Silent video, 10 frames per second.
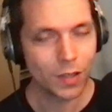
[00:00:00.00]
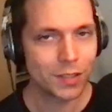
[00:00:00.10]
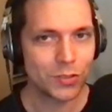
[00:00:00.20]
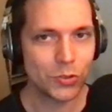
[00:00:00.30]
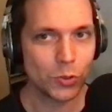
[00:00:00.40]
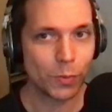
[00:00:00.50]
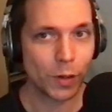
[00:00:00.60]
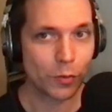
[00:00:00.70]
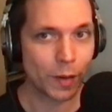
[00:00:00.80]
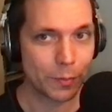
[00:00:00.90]
To
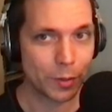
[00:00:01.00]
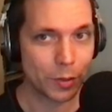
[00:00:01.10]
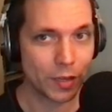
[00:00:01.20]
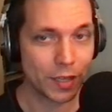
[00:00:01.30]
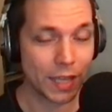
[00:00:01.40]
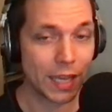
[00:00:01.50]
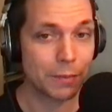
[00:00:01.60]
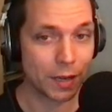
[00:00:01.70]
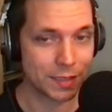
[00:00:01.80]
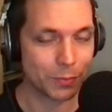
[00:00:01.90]
both my opponent and
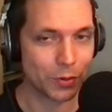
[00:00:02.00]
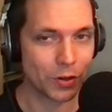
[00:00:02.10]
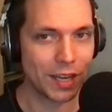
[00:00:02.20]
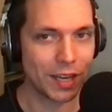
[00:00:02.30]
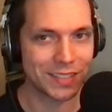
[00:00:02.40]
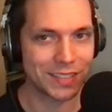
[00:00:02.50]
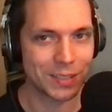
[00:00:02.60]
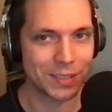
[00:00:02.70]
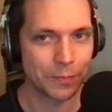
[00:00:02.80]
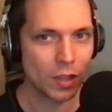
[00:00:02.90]
my surprise,
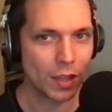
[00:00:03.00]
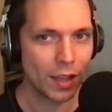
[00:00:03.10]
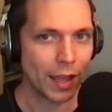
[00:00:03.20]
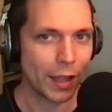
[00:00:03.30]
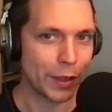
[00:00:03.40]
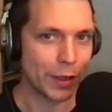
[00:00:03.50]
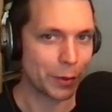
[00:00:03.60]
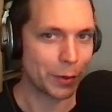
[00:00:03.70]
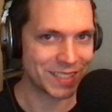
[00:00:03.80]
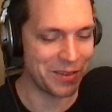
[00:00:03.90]
that wins
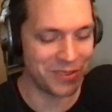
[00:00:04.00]
the game.